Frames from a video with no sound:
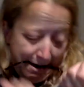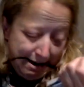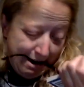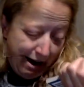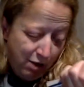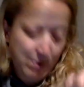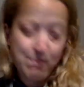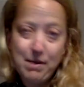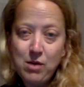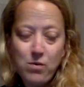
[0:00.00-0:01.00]
and it's written
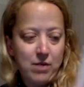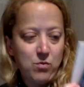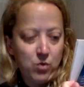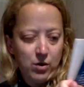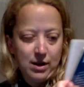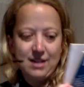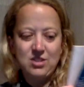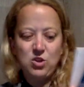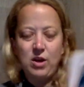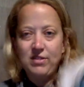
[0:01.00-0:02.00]
by Ron Roy, and it's
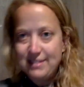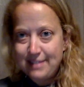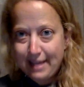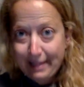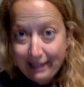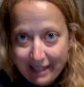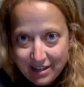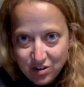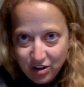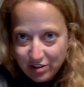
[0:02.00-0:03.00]
called The Deadly
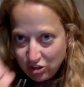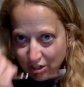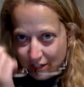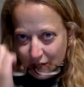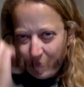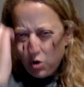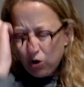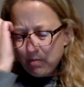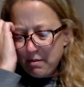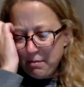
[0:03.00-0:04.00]
Dungeon.
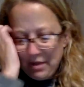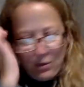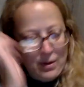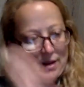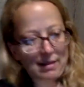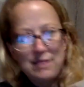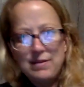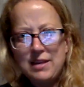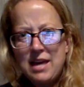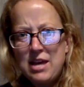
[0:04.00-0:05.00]
Remember they went on like a
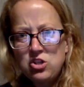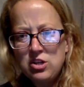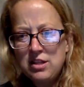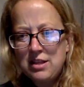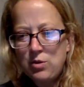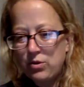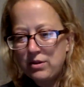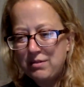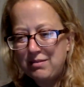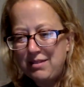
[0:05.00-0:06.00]
vacation and they were
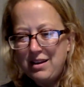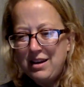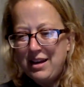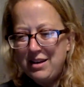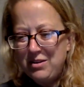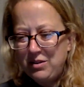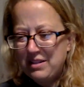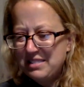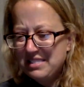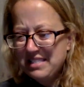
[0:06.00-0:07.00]
in, I don't know, like
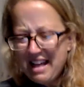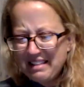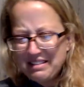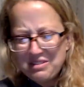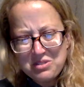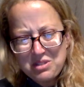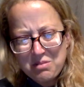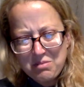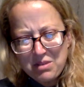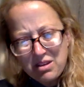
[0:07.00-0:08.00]
Scotland or
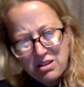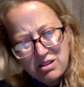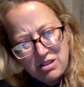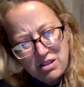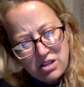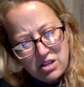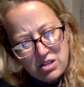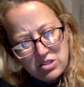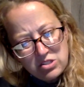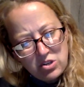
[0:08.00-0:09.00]
something?
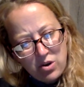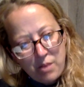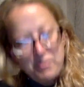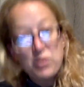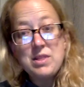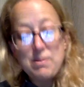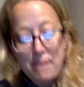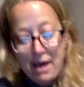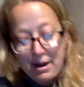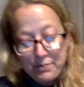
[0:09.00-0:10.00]
So I'm going to read the
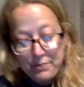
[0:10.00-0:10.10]
back.